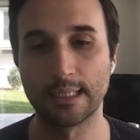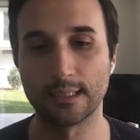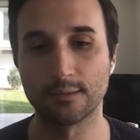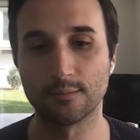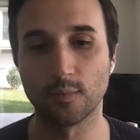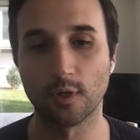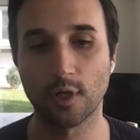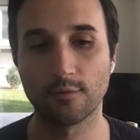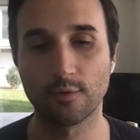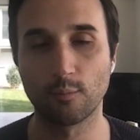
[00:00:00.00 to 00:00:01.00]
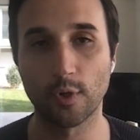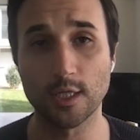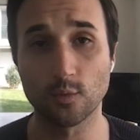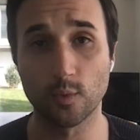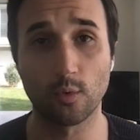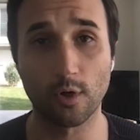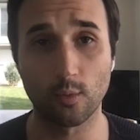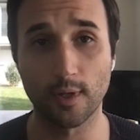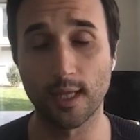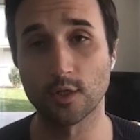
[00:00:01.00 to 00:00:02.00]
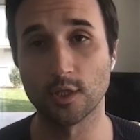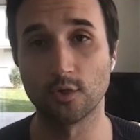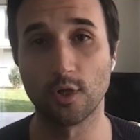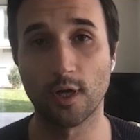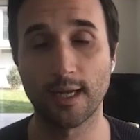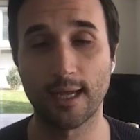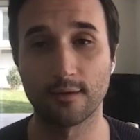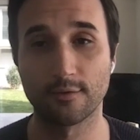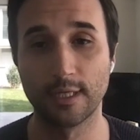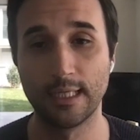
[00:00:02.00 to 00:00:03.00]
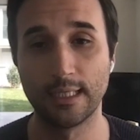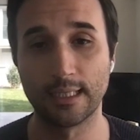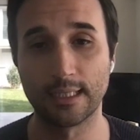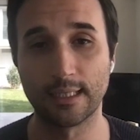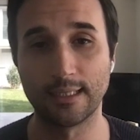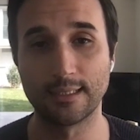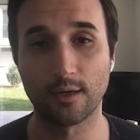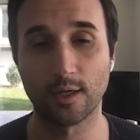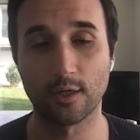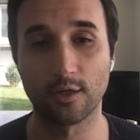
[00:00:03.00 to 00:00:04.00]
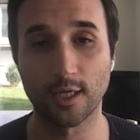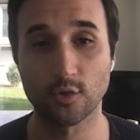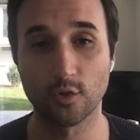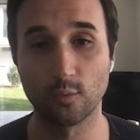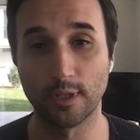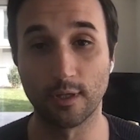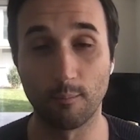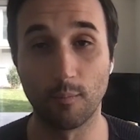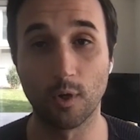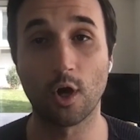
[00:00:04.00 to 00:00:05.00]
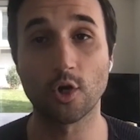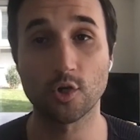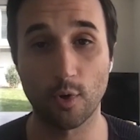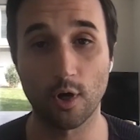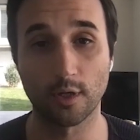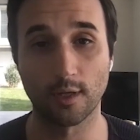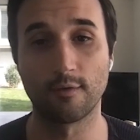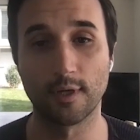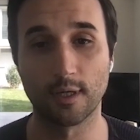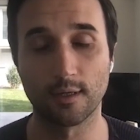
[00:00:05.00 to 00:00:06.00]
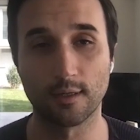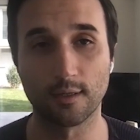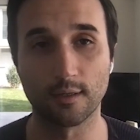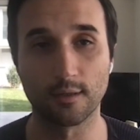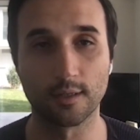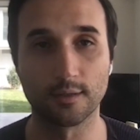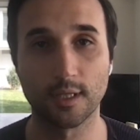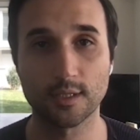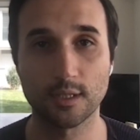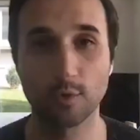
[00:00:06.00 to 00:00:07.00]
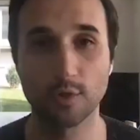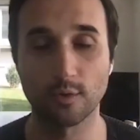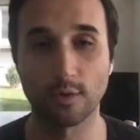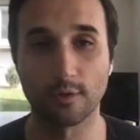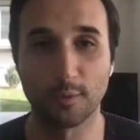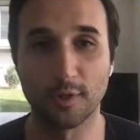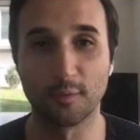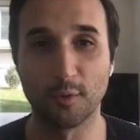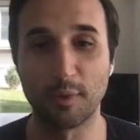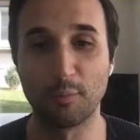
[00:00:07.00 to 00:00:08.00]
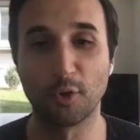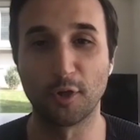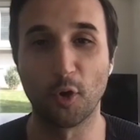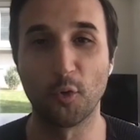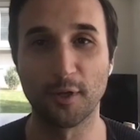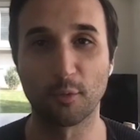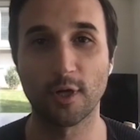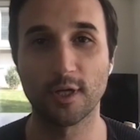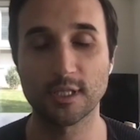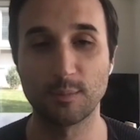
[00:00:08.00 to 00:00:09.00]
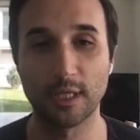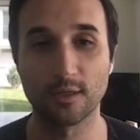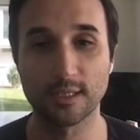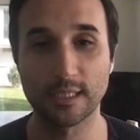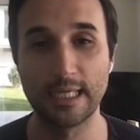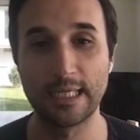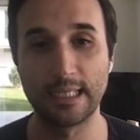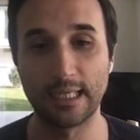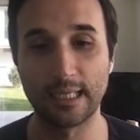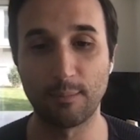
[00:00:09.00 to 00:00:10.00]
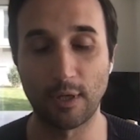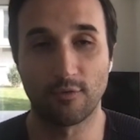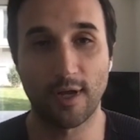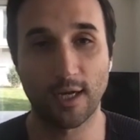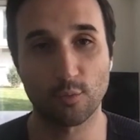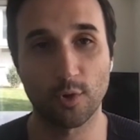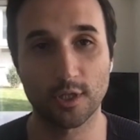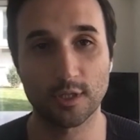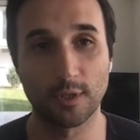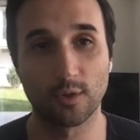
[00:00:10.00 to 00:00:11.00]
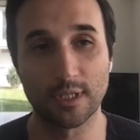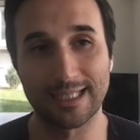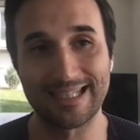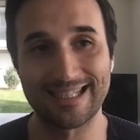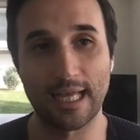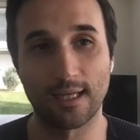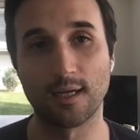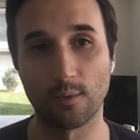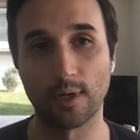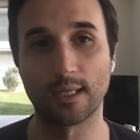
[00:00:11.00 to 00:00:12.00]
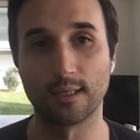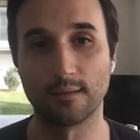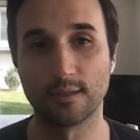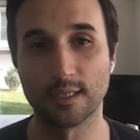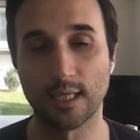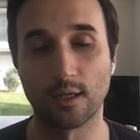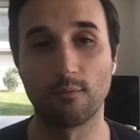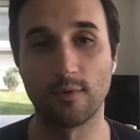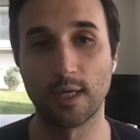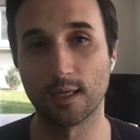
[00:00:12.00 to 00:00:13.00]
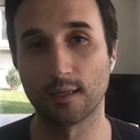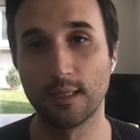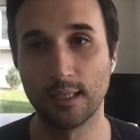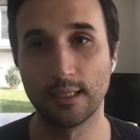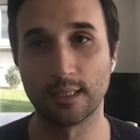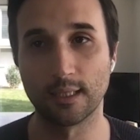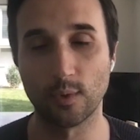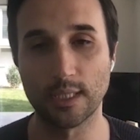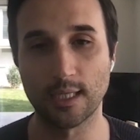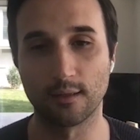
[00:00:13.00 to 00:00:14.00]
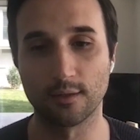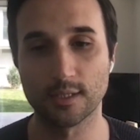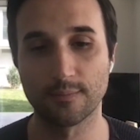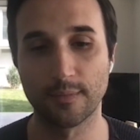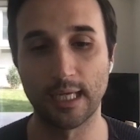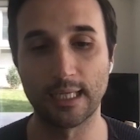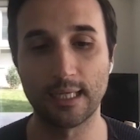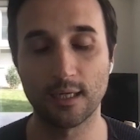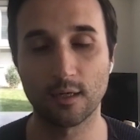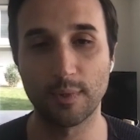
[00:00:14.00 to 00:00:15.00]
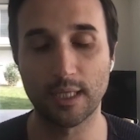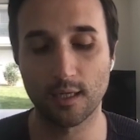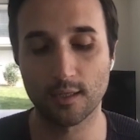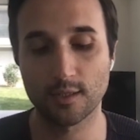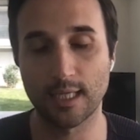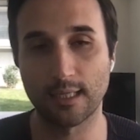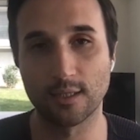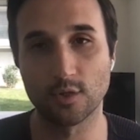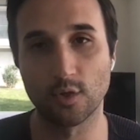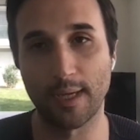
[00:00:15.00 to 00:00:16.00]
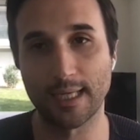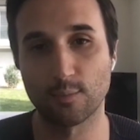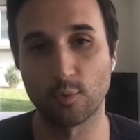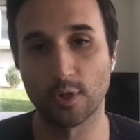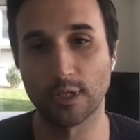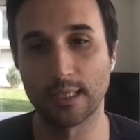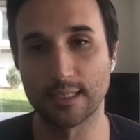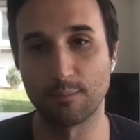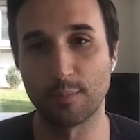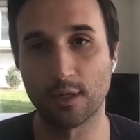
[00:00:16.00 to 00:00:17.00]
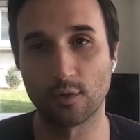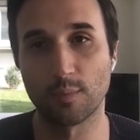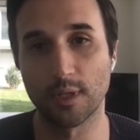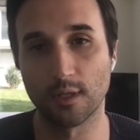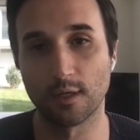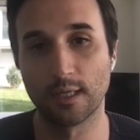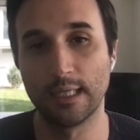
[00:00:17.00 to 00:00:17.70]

Um, a lot of the brands we work with actually do not have uh, a direct connection with a large part of their uh, customers or with the people that own their products because they manufacture products. we don't necessarily sell it directly, they sell it via uh, retailers. And here, because that digital passport is a peer to peer,